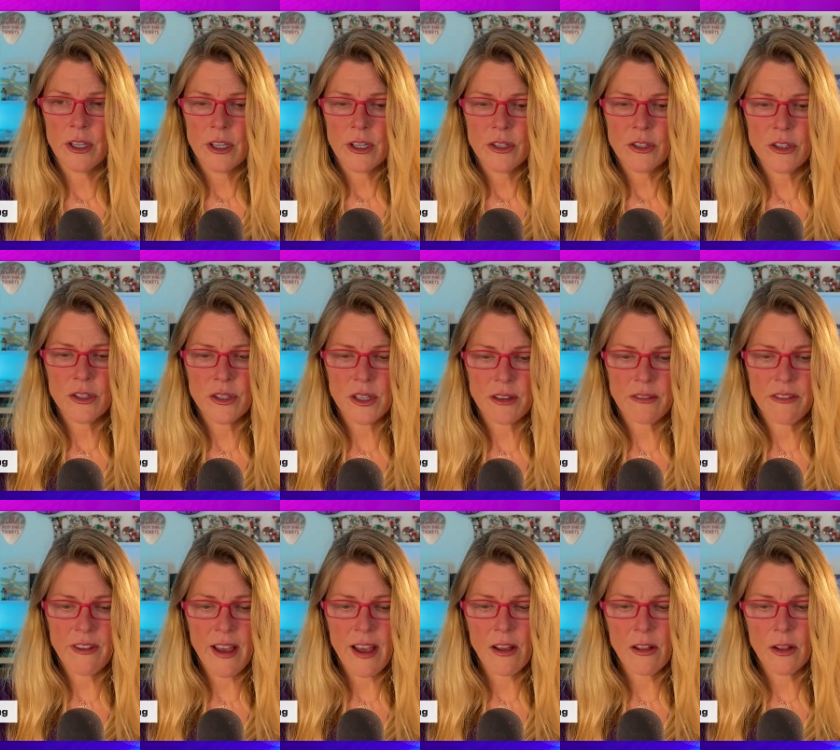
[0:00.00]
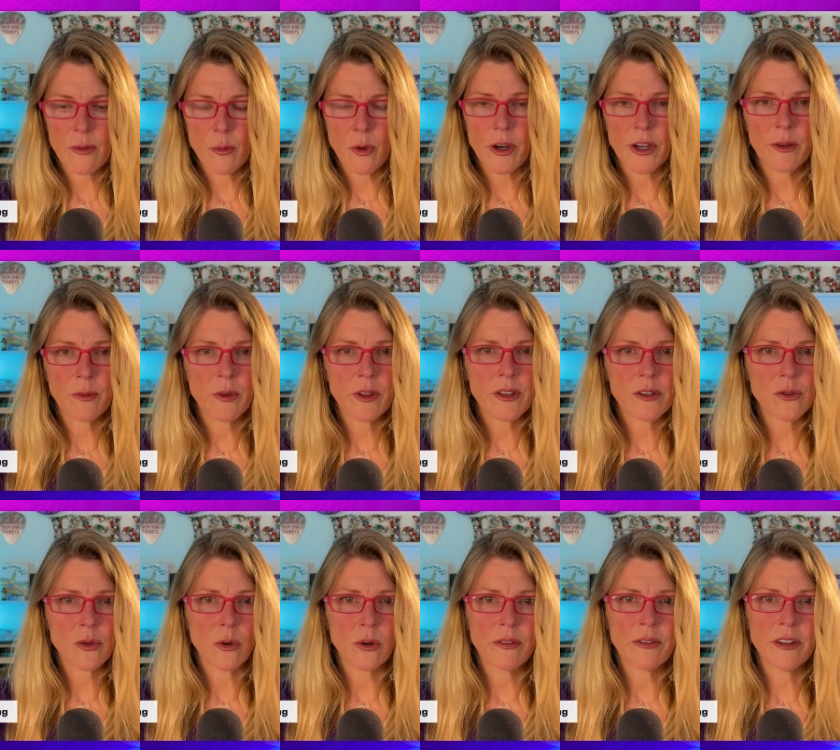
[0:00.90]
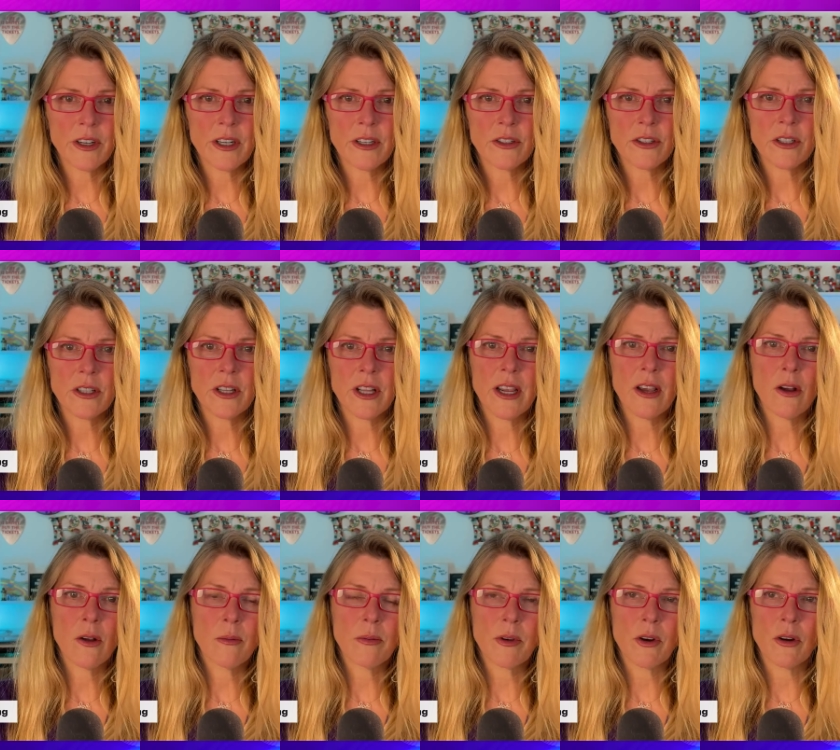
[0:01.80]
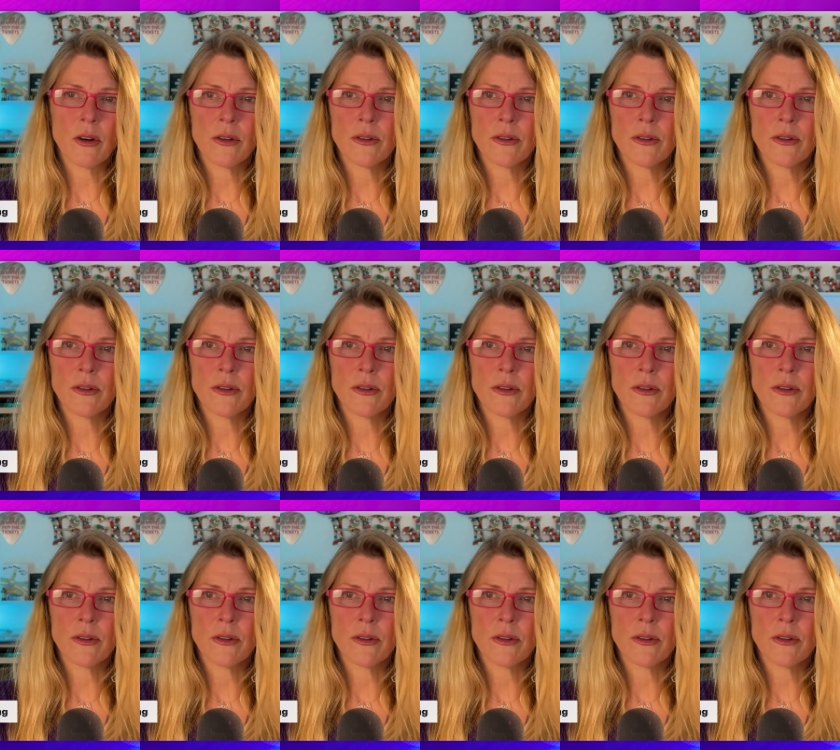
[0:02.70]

she's like, Val, I'm working with this orphanage and they help